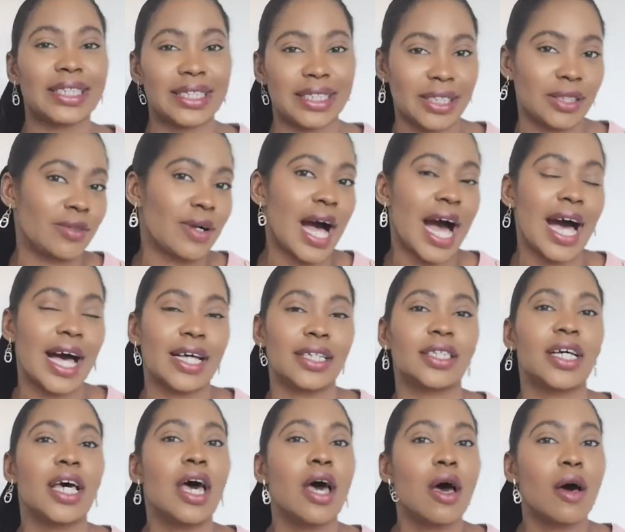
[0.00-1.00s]
it still
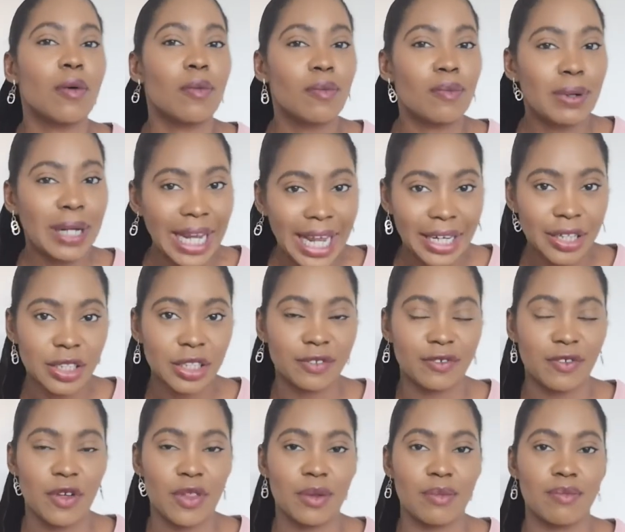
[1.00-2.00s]
has planners
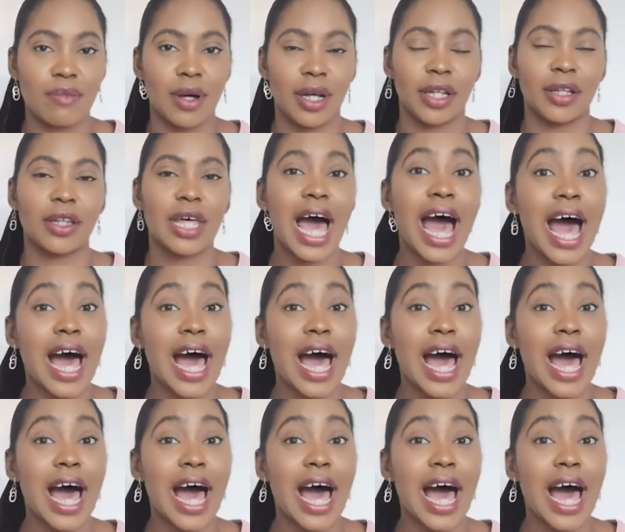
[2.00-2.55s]
for the month